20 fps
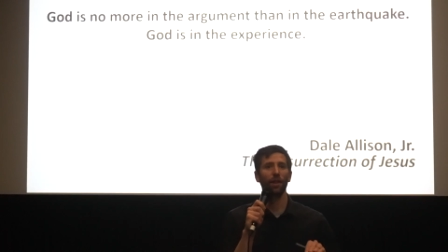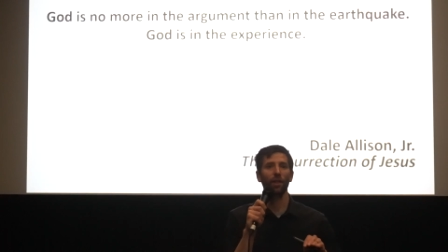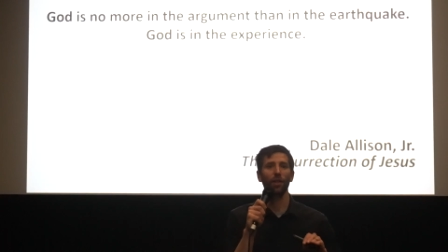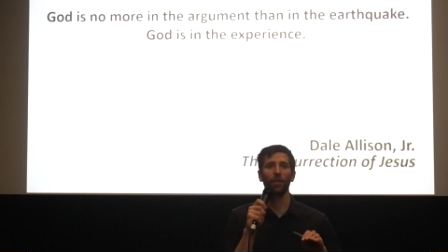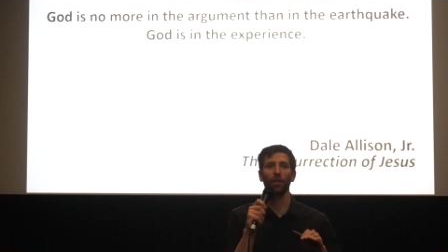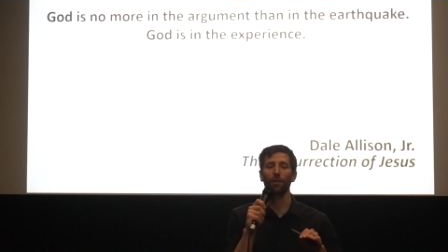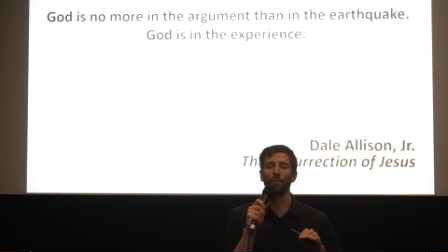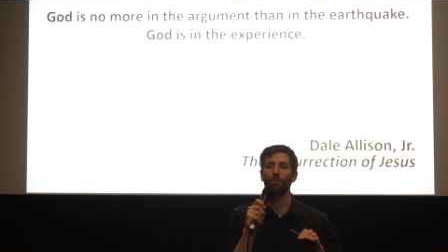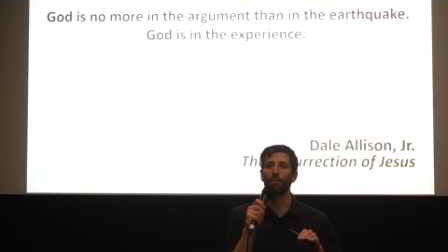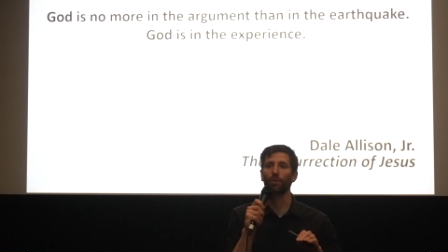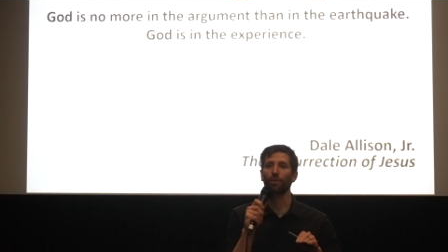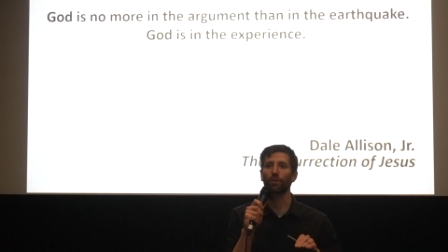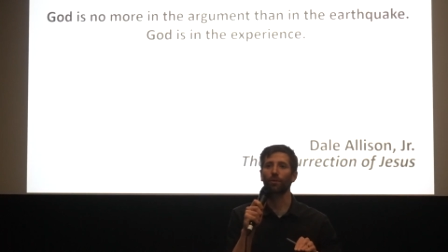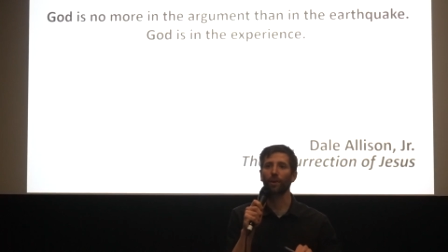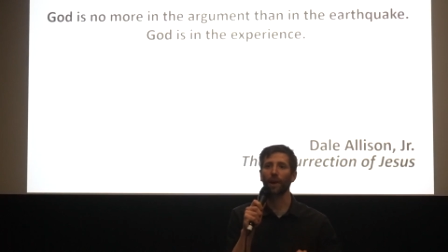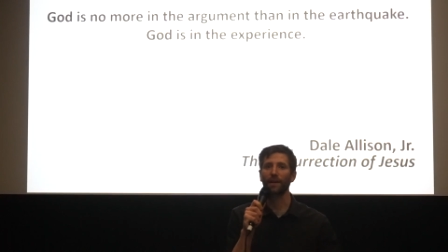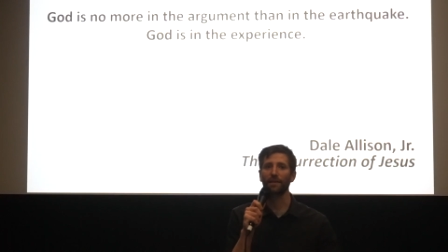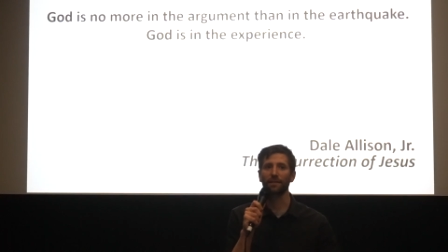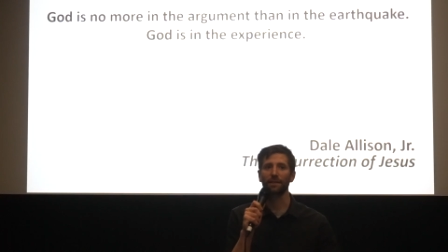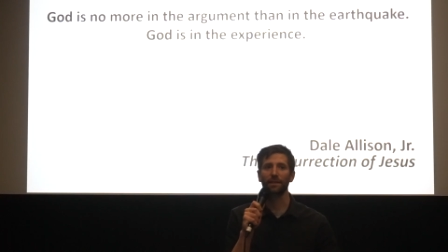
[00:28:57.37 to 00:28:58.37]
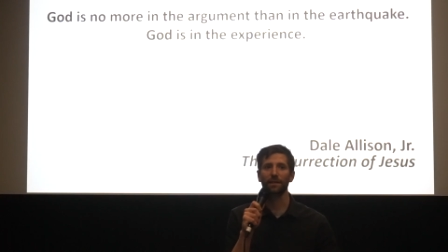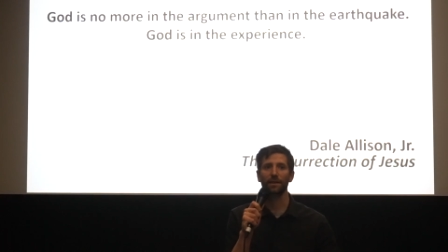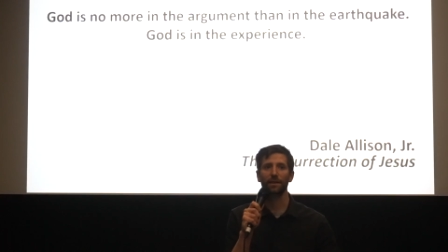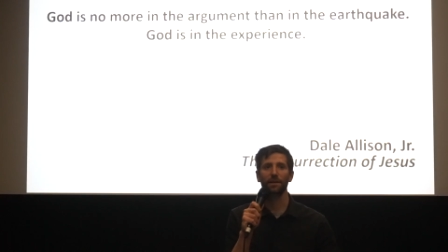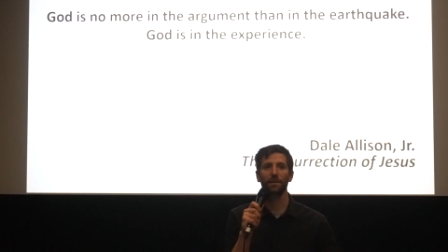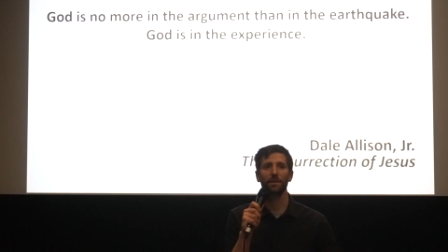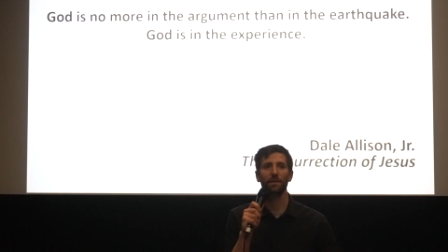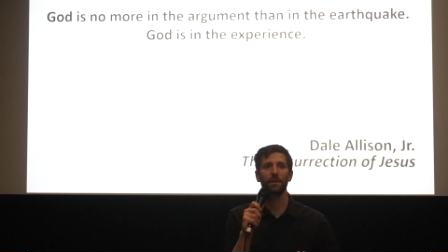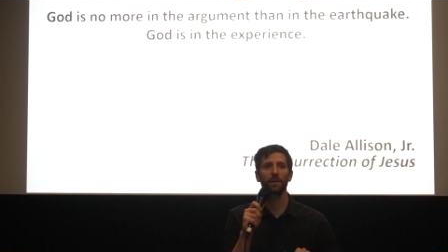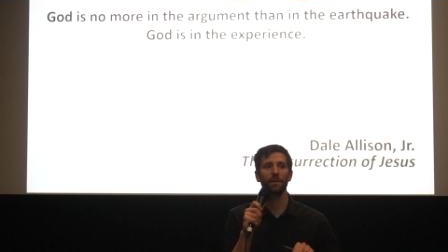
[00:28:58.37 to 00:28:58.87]
the present
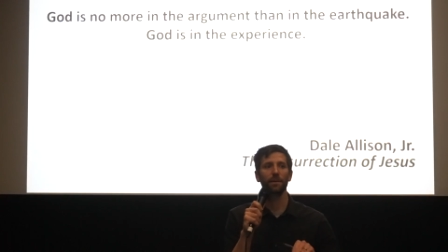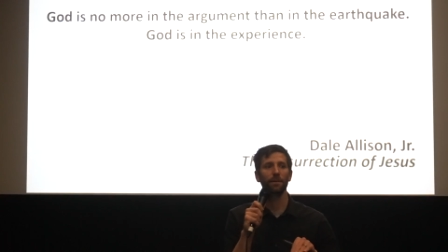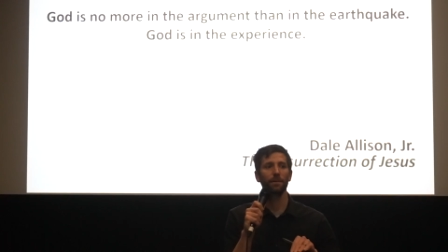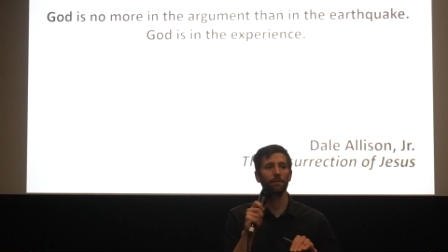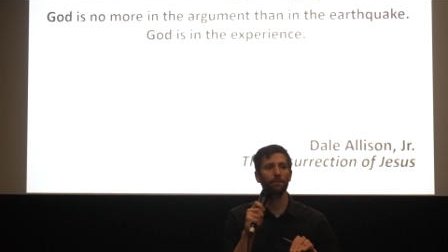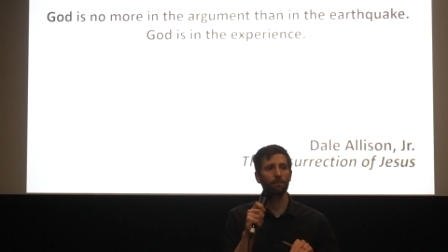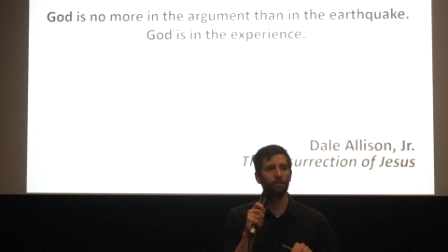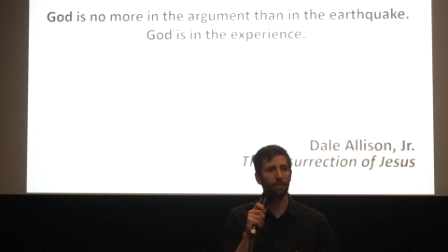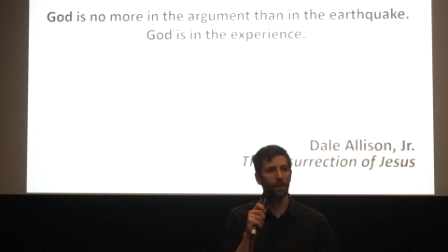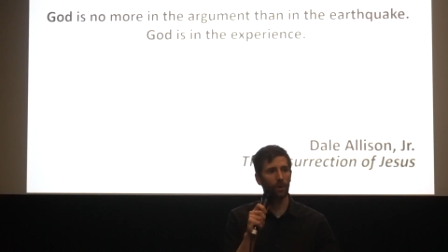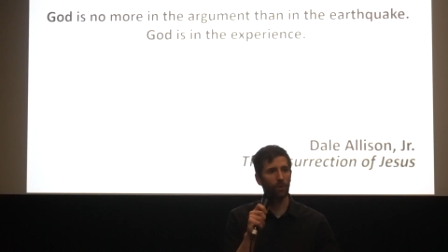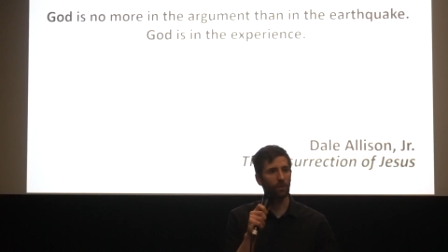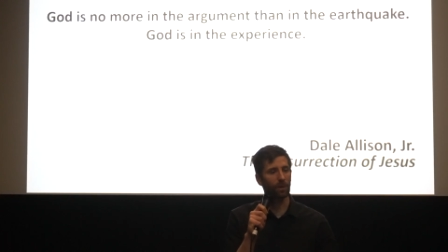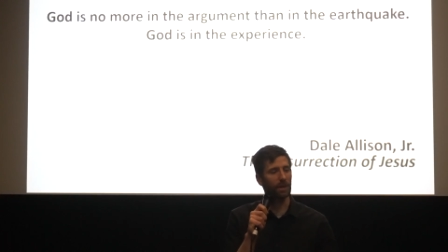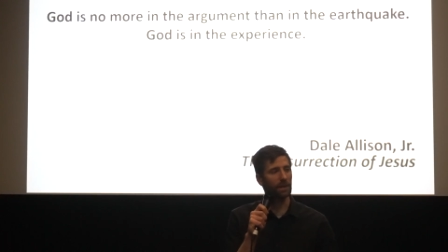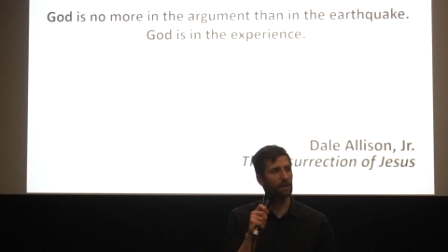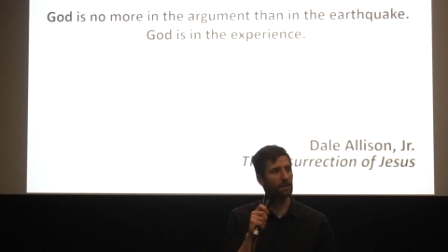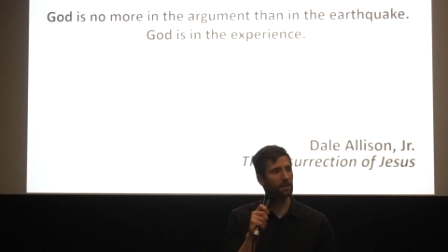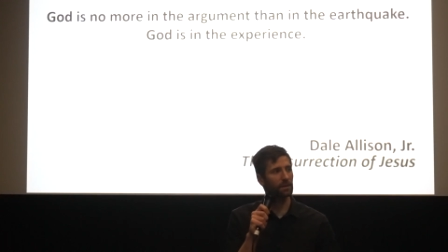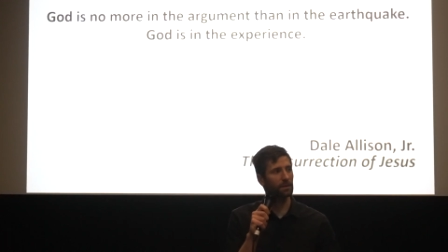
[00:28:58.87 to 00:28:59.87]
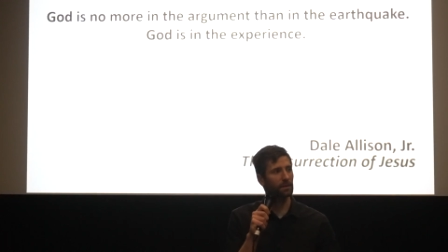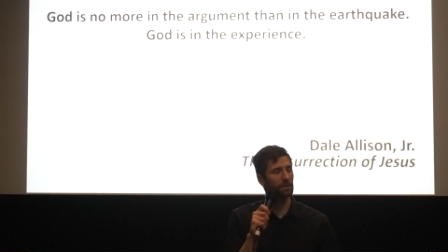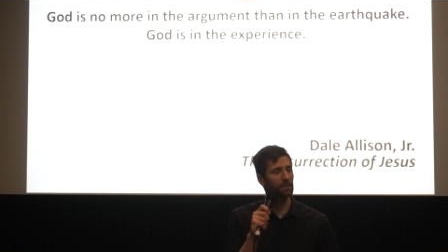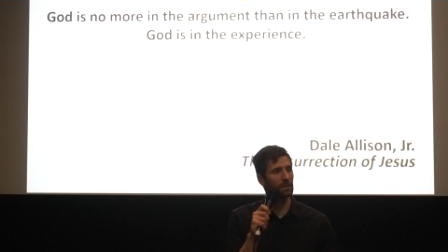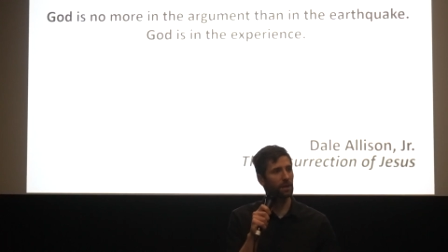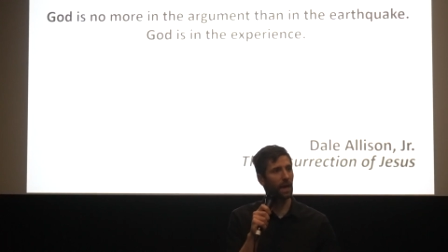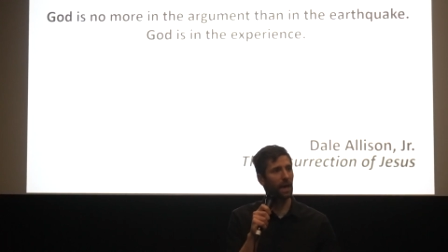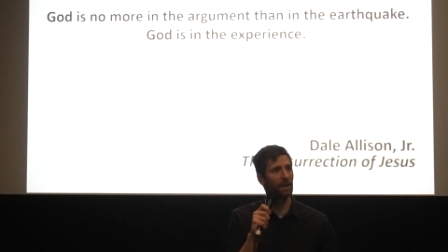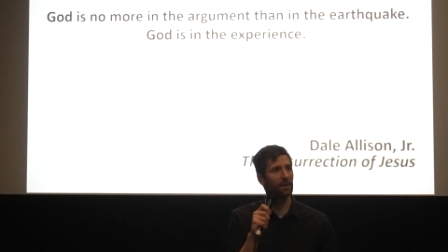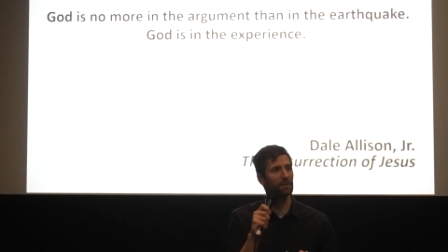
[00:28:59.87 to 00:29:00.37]
moment. God